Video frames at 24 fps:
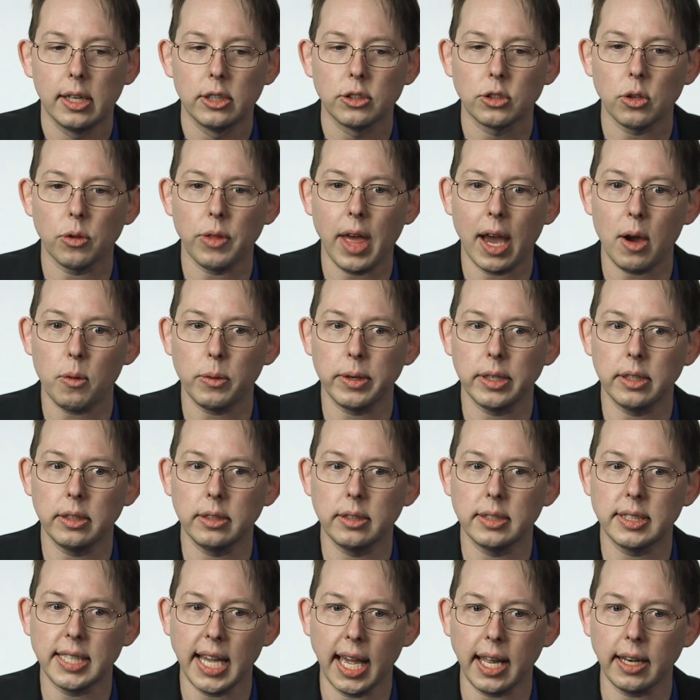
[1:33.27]
So that
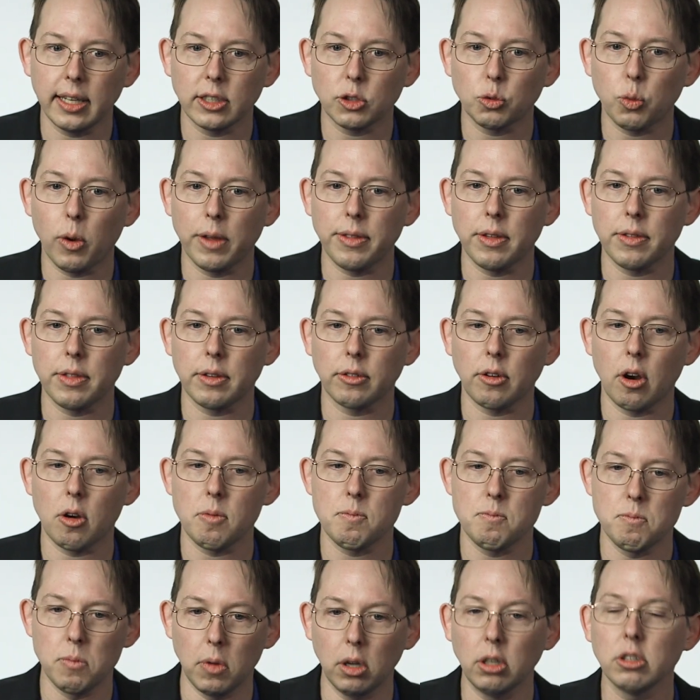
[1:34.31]
would tell us whether there are
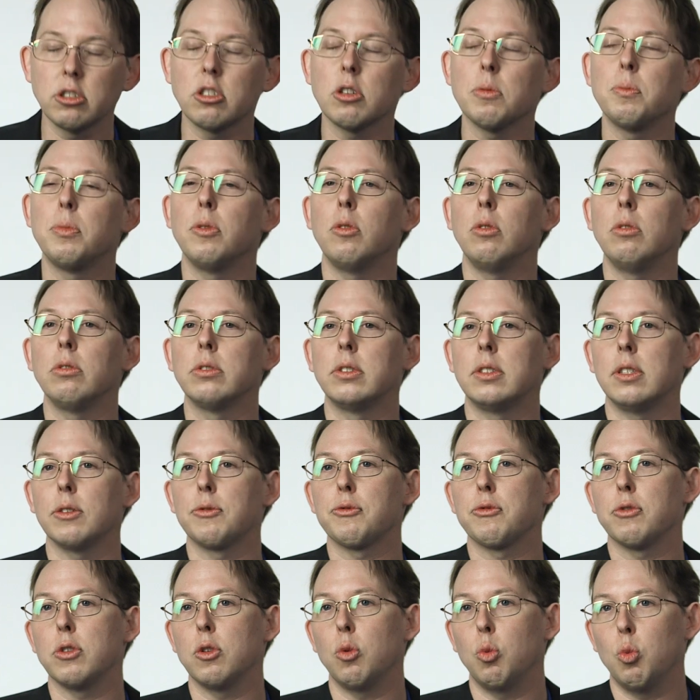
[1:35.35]
multiple
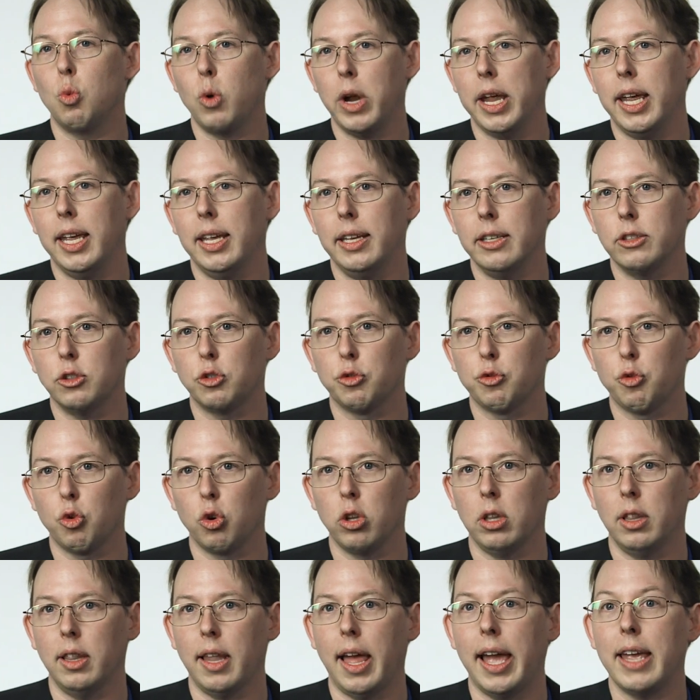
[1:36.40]
different ways
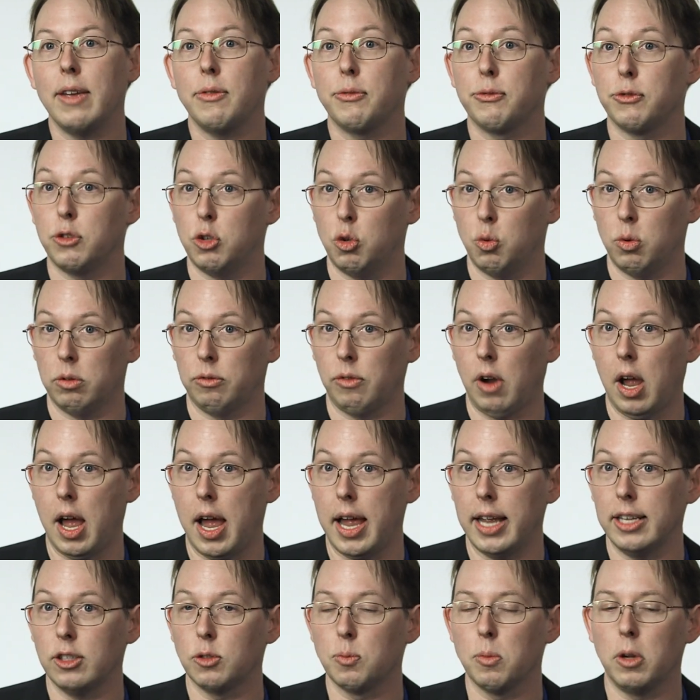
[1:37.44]
for life to
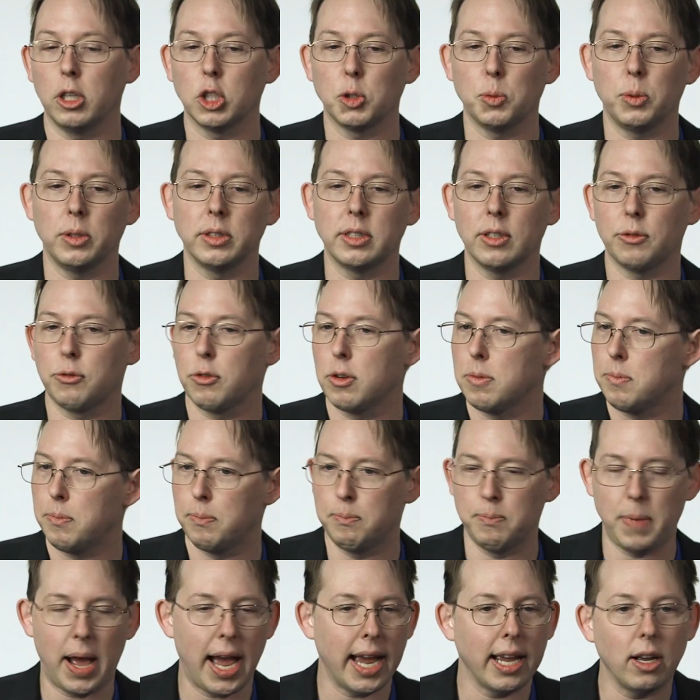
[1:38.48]
arise, multiple different
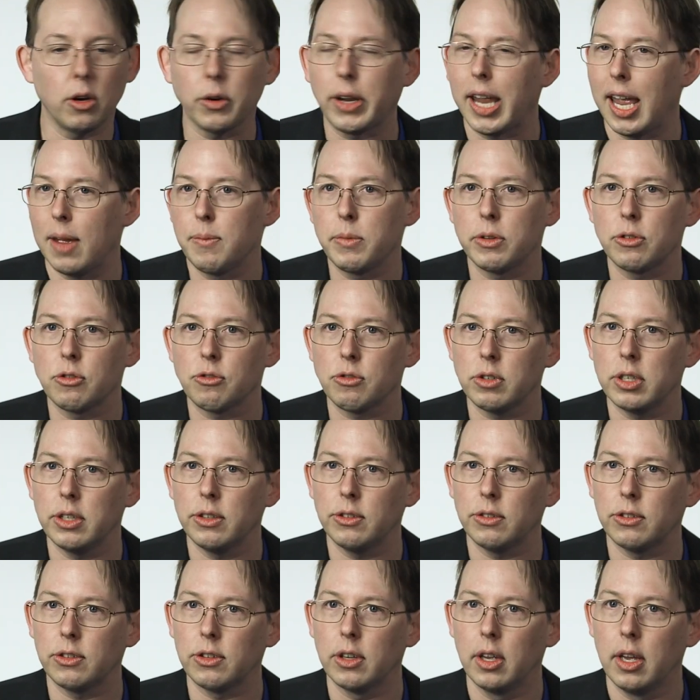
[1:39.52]

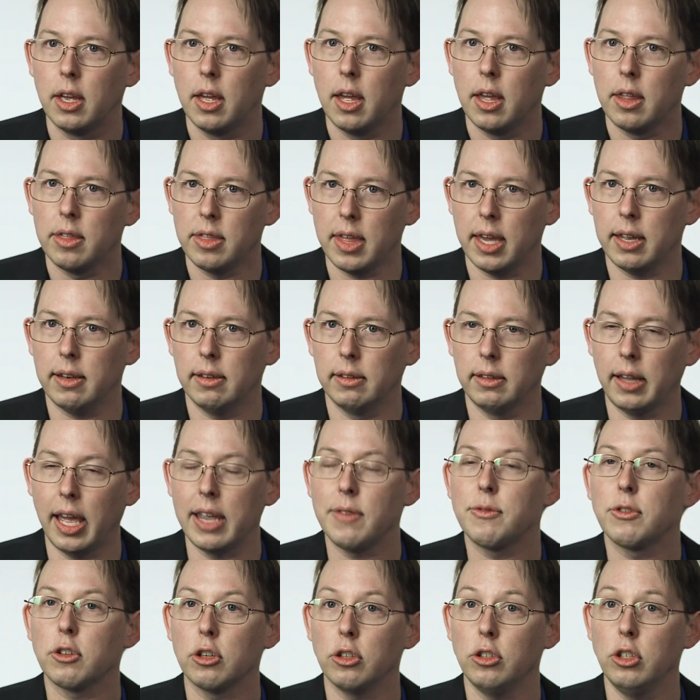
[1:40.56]
biochemistries that
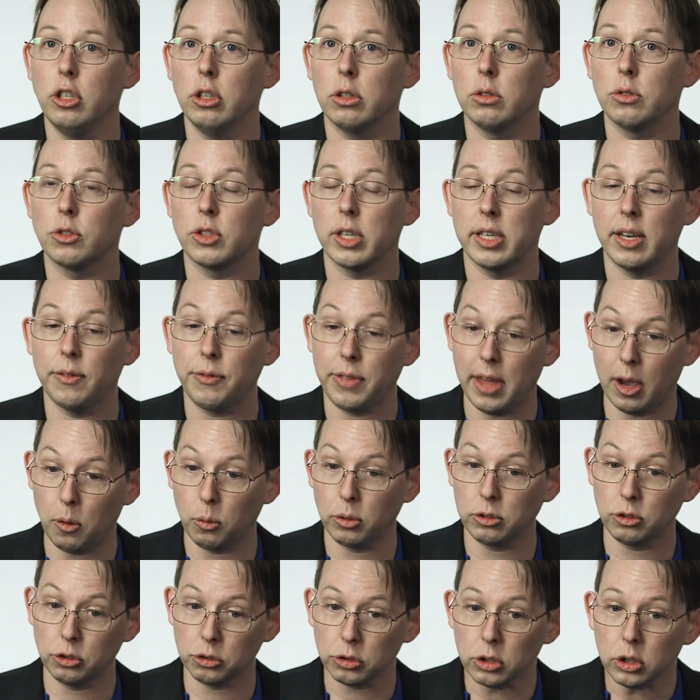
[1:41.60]
life could use. And if that
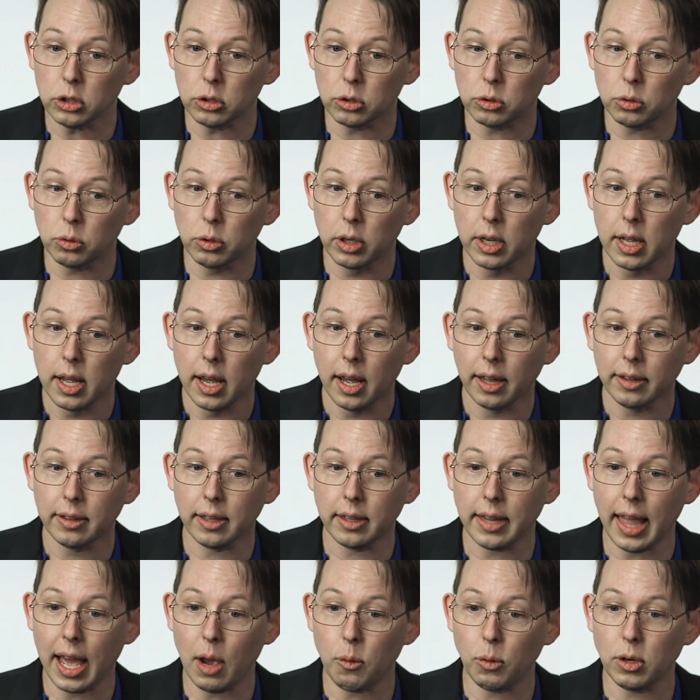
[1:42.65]
were true,
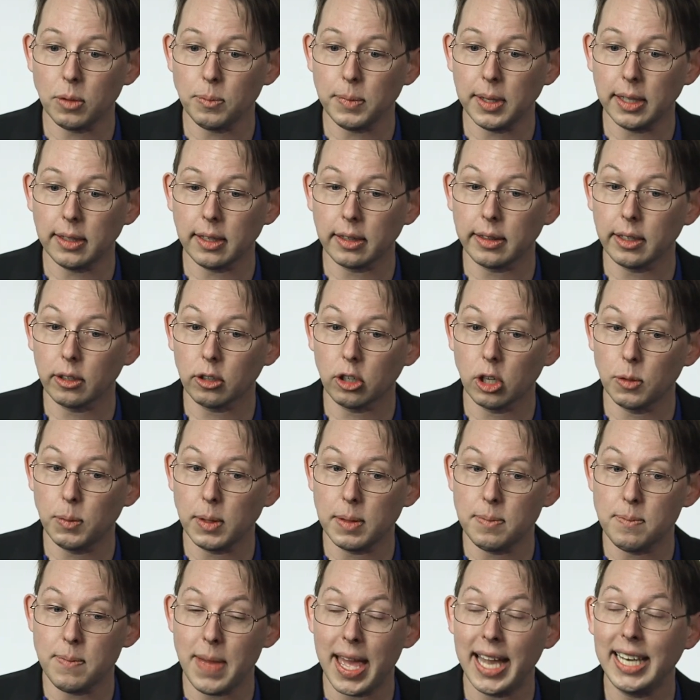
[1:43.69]
then that would mean that there could
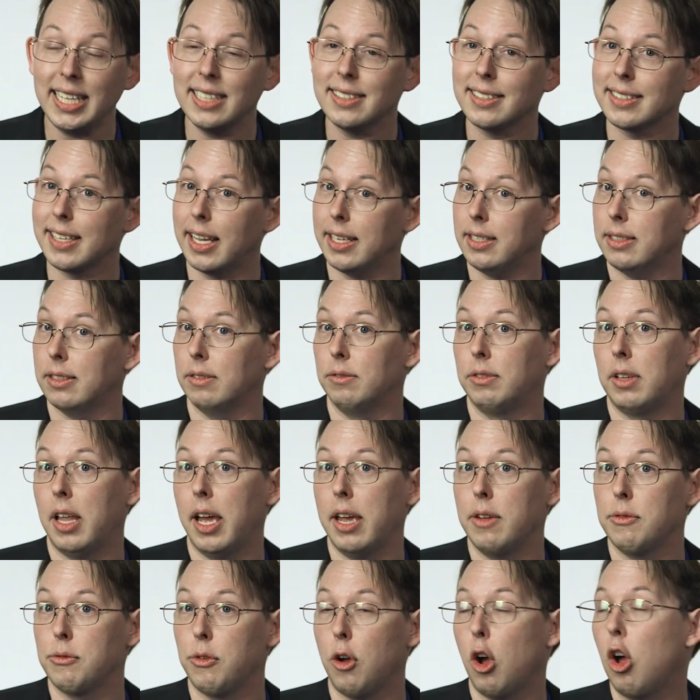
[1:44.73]
be many sites of
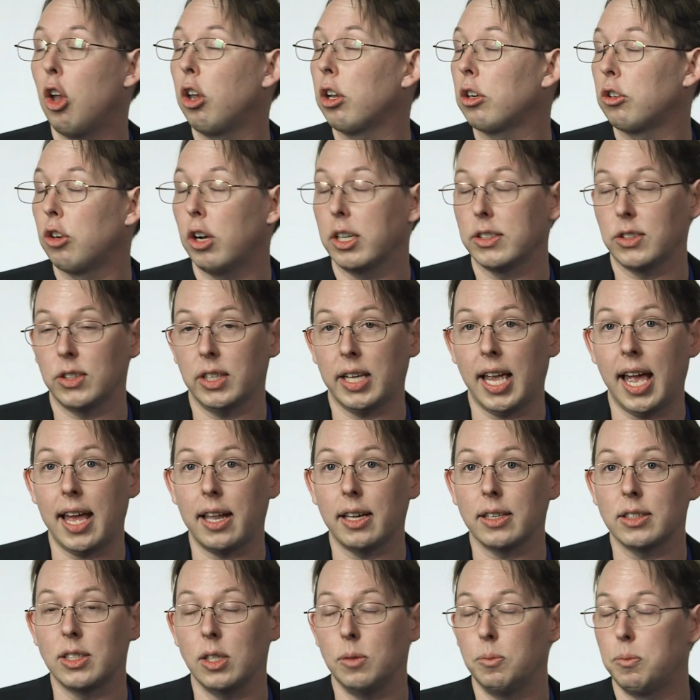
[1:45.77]
life all across the
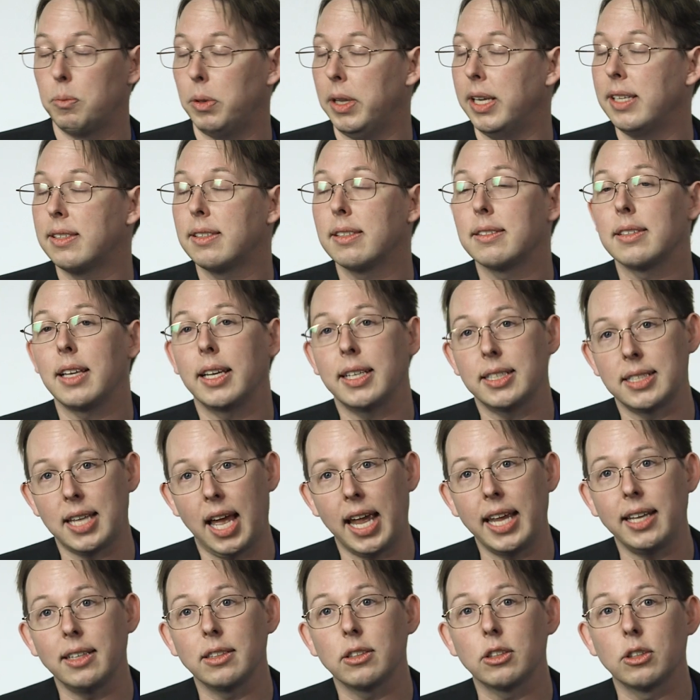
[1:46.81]
galaxy. Places like
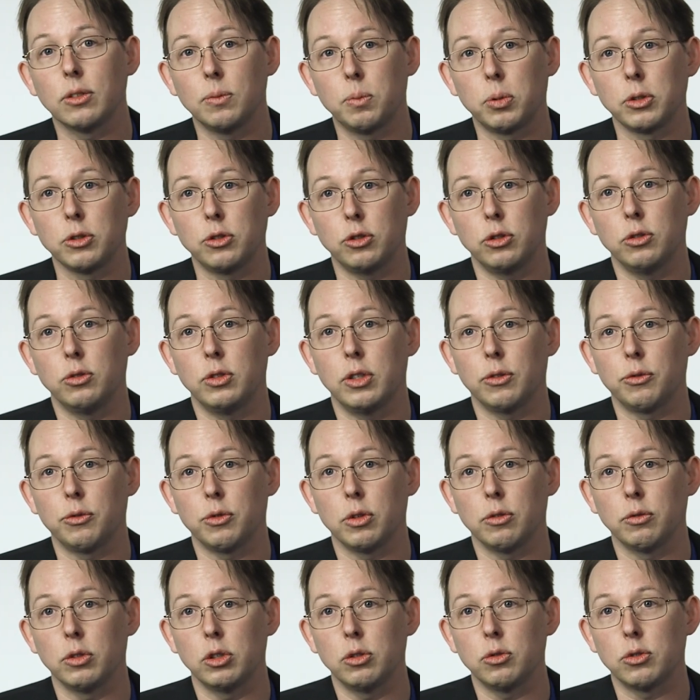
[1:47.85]
Titan could pursue
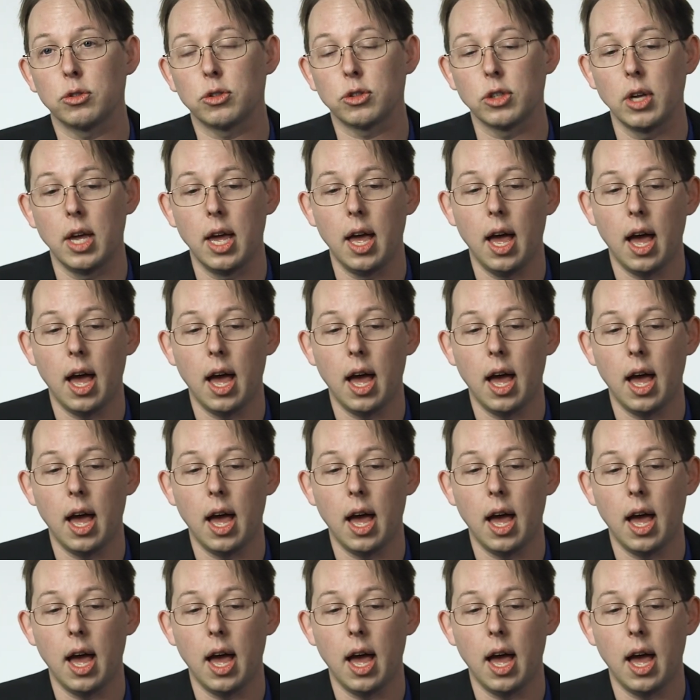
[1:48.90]
different routes.